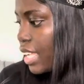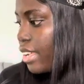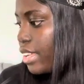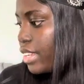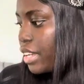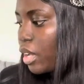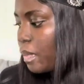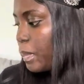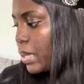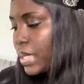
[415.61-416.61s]
And then
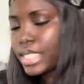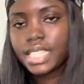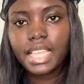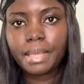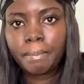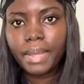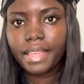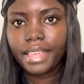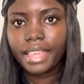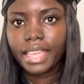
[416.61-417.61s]
I'll put
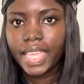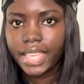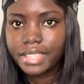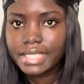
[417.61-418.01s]
my hair